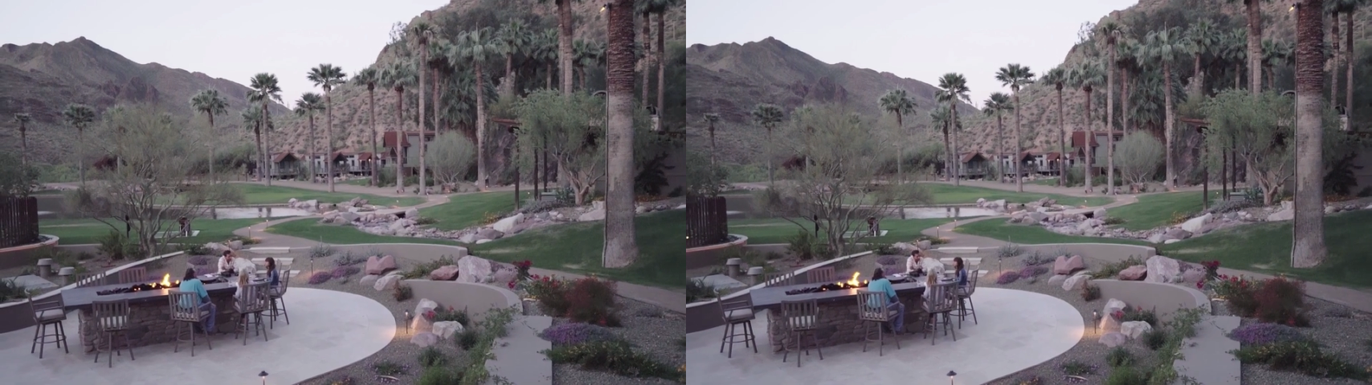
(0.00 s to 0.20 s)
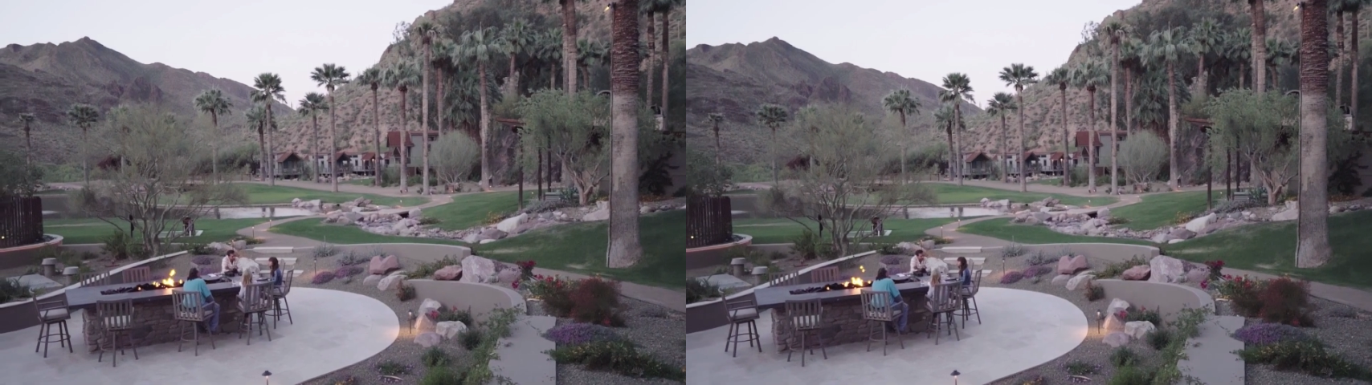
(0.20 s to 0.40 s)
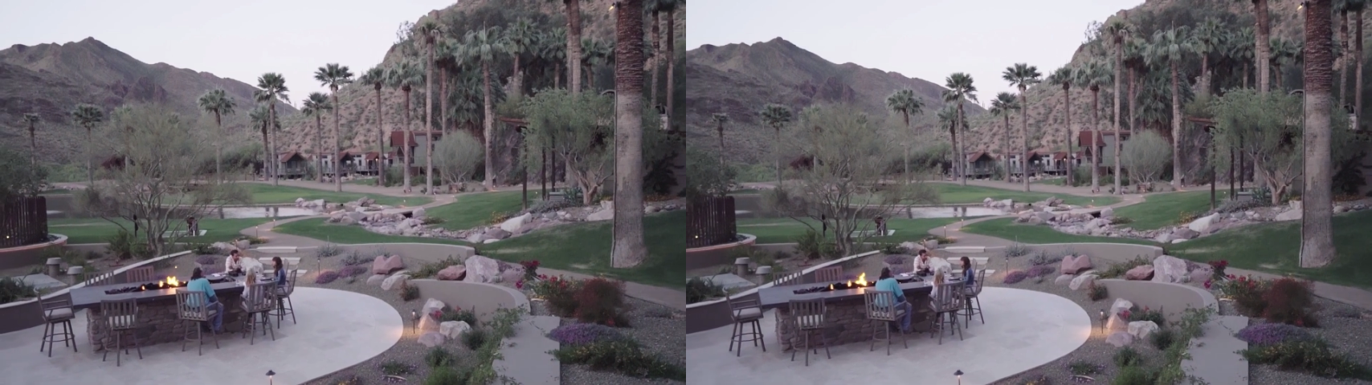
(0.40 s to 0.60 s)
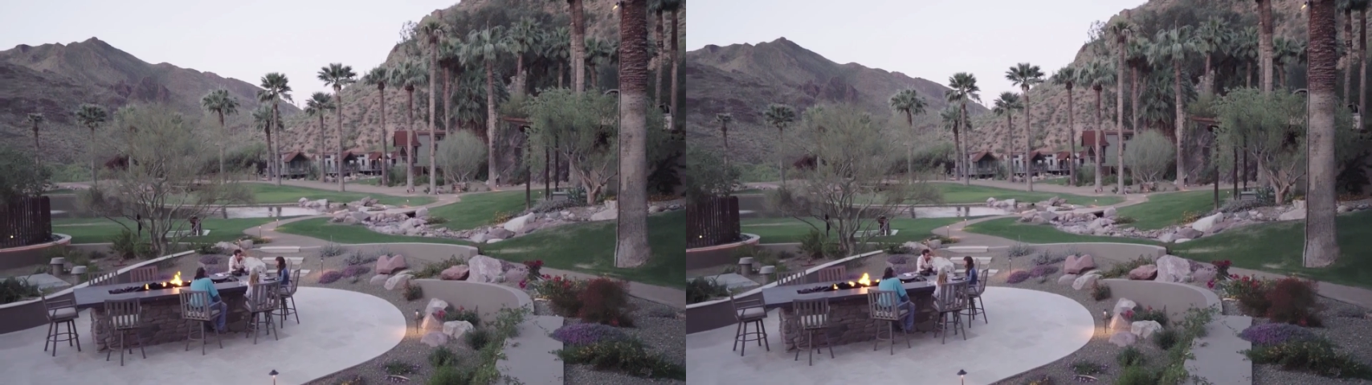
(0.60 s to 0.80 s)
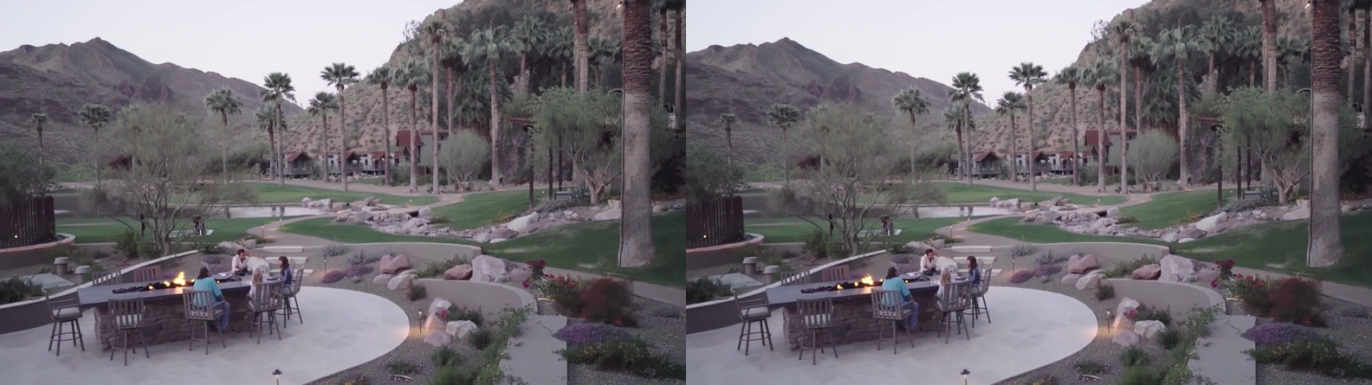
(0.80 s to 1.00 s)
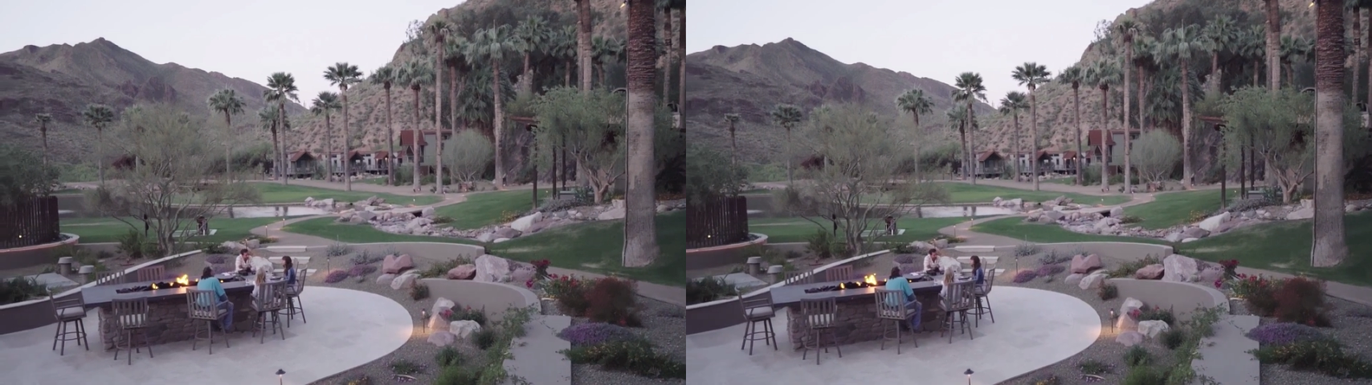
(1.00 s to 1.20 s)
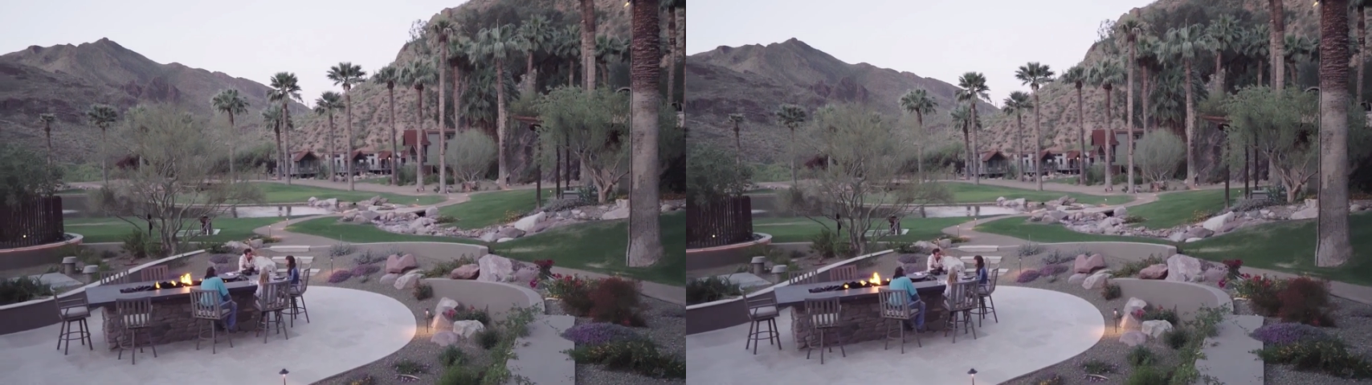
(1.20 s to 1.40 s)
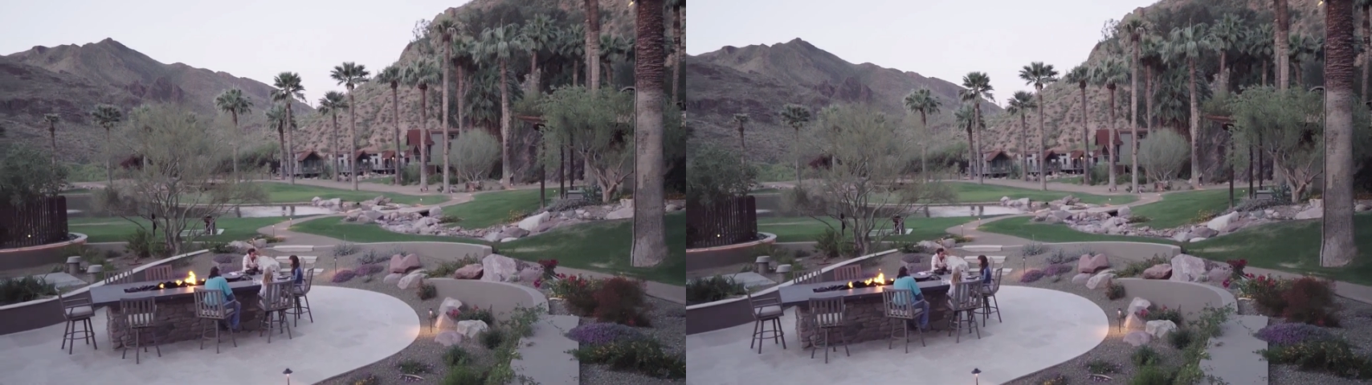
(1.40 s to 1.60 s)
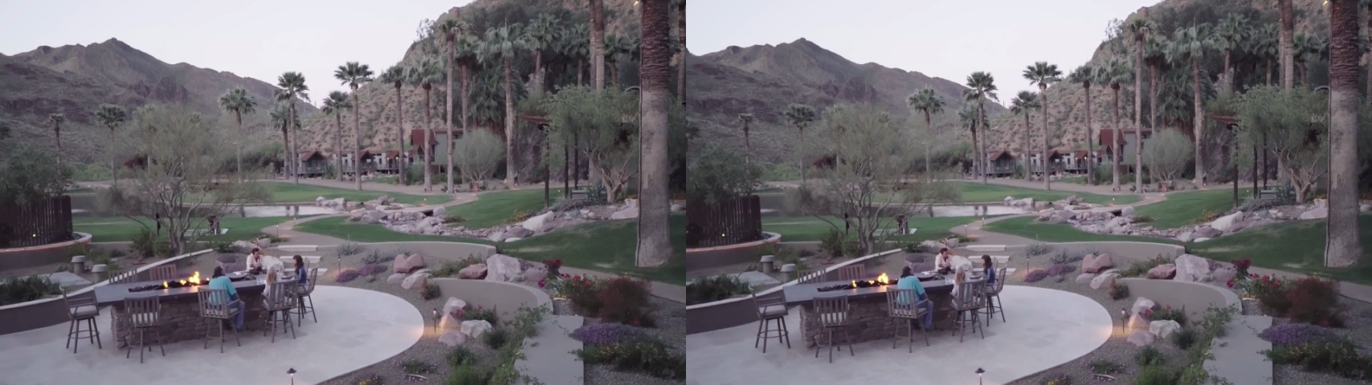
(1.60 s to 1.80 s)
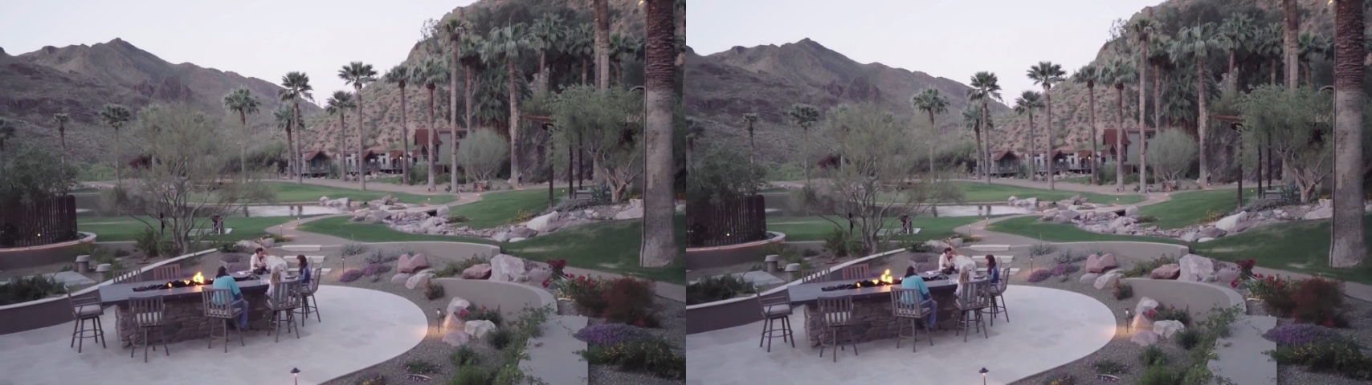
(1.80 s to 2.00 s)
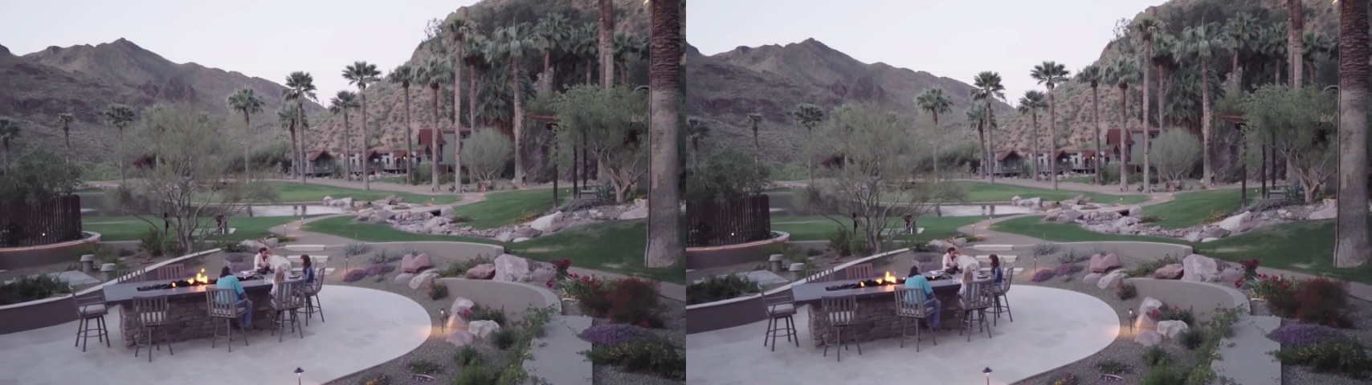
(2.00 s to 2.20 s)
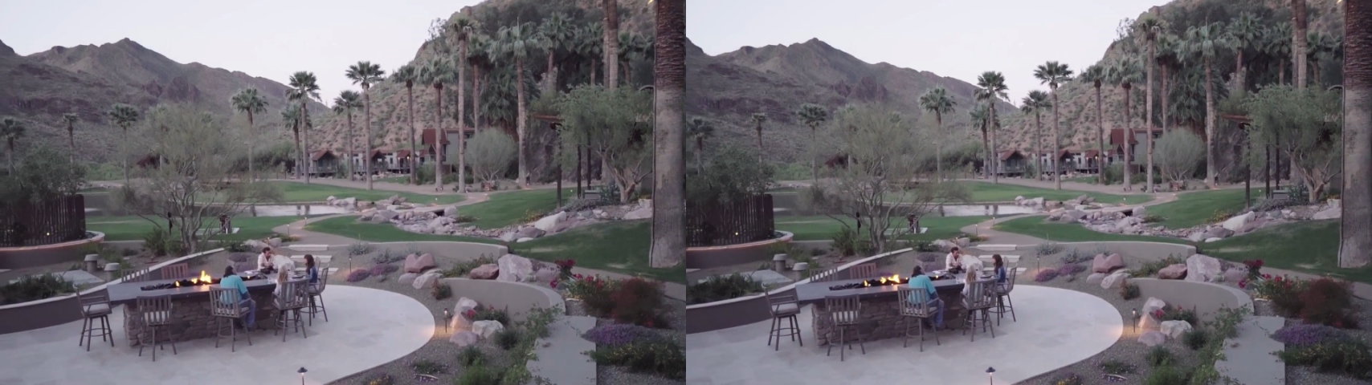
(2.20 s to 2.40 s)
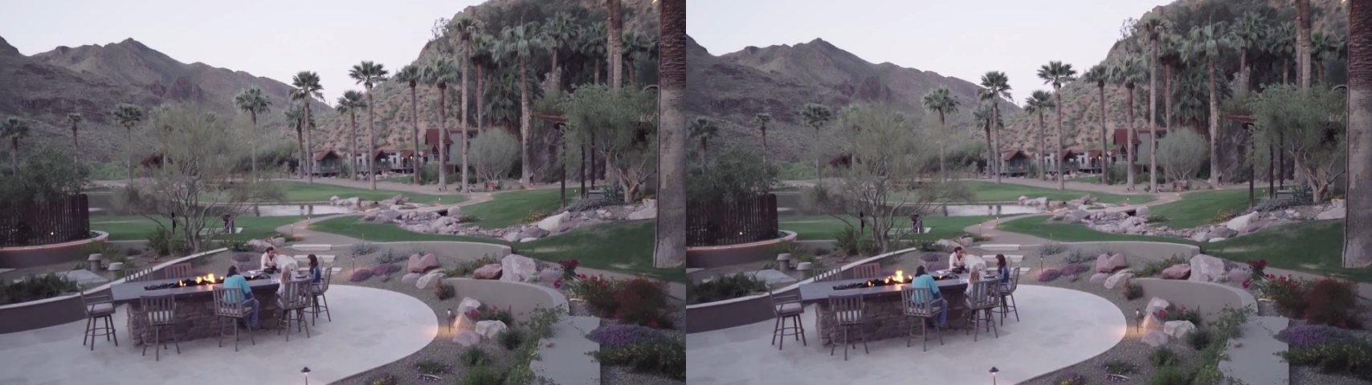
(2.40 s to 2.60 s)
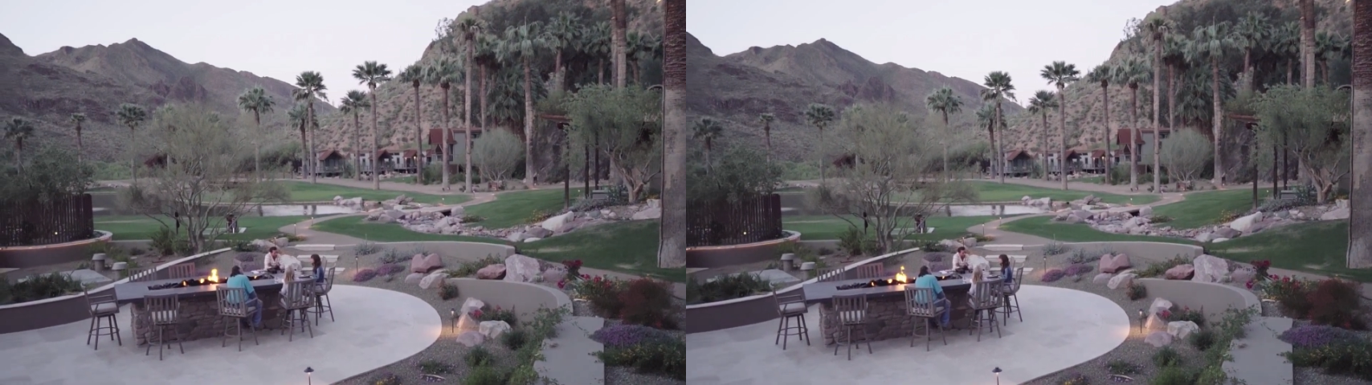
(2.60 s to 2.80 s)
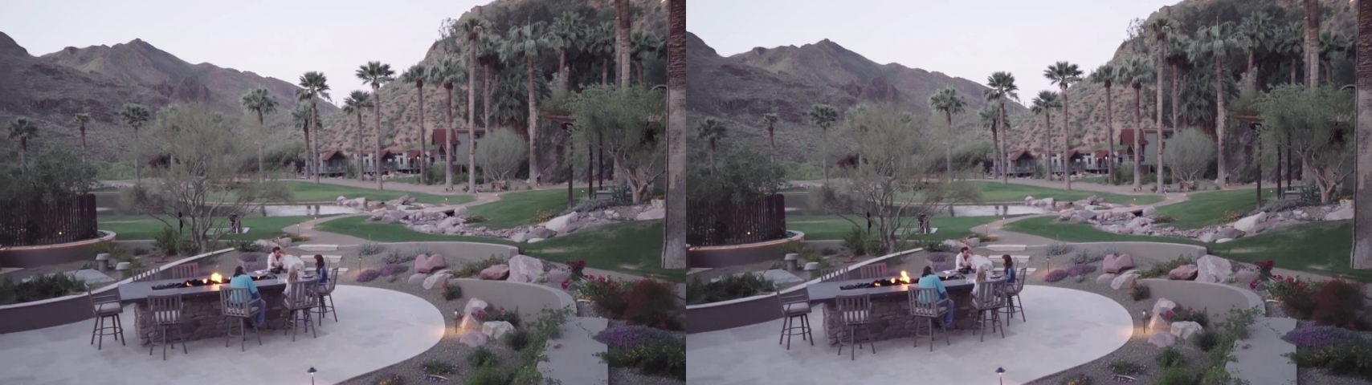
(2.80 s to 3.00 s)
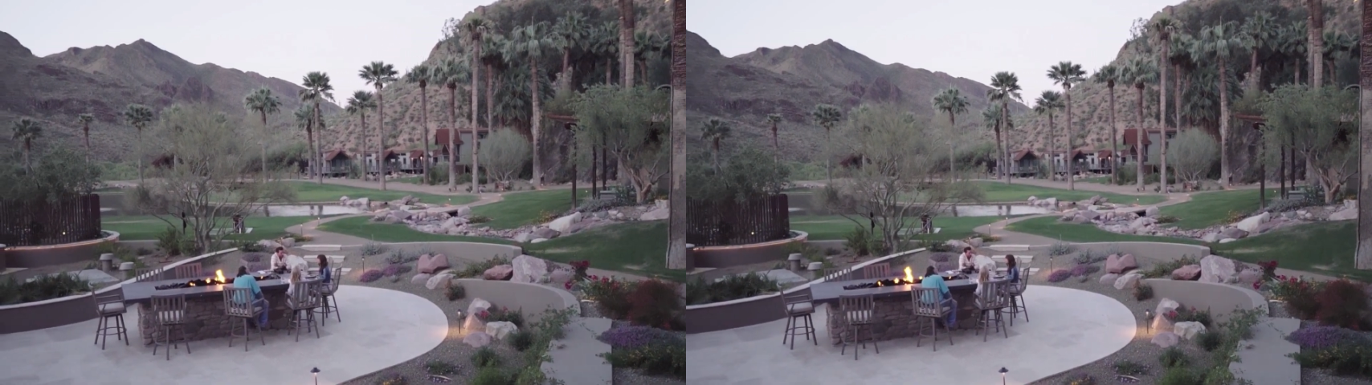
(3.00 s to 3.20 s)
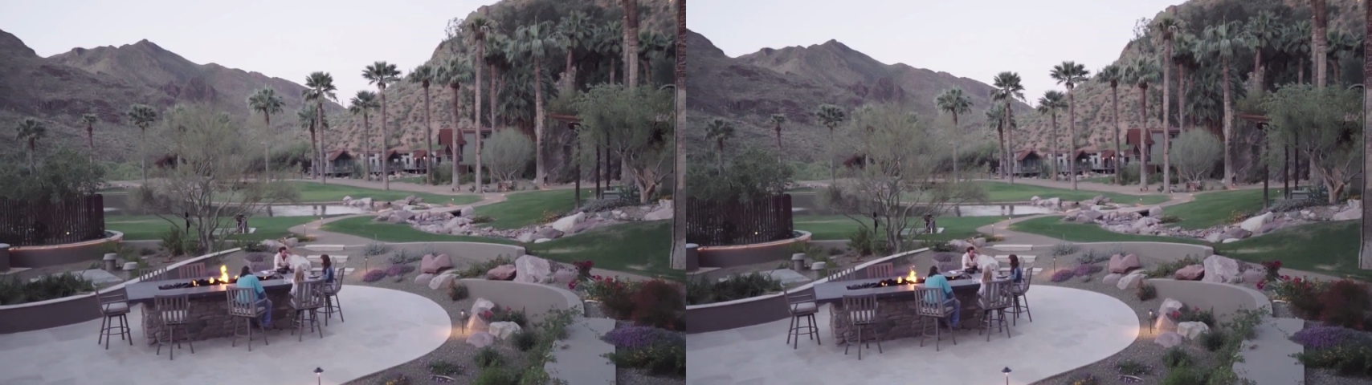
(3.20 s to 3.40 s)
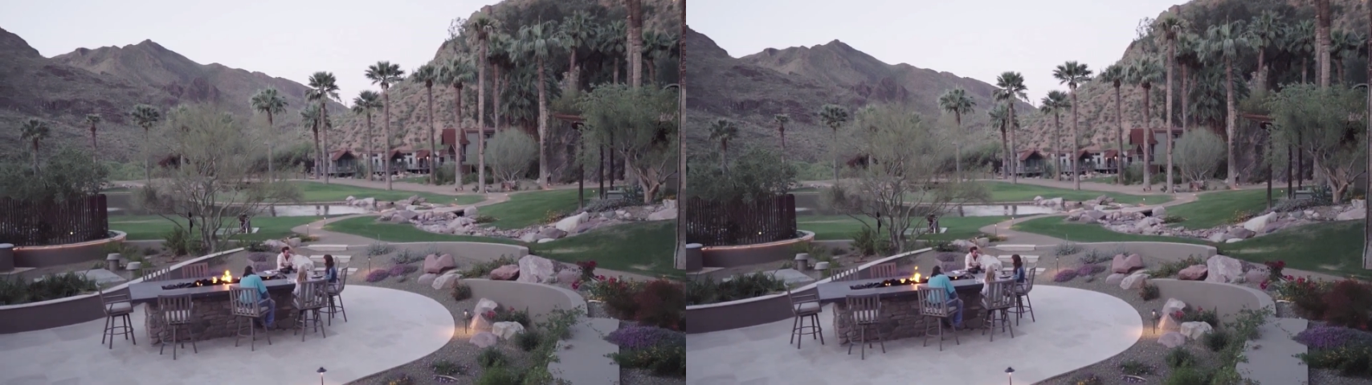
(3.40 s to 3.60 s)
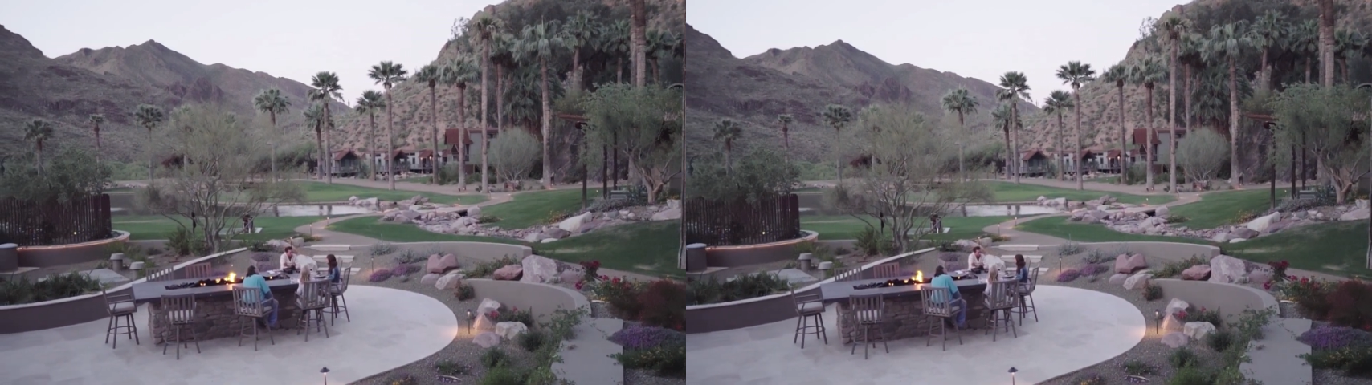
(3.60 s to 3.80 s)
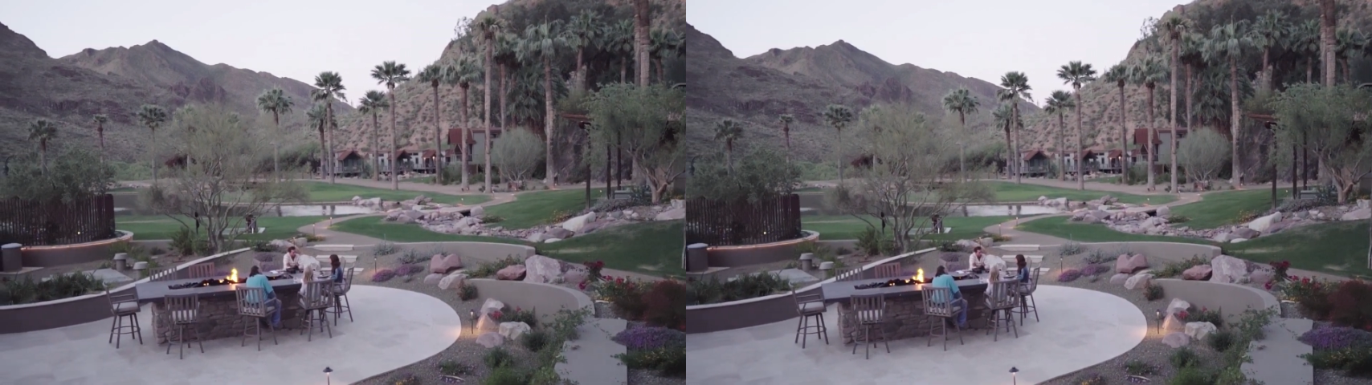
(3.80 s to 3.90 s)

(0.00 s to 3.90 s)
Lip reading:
(no speaker visible)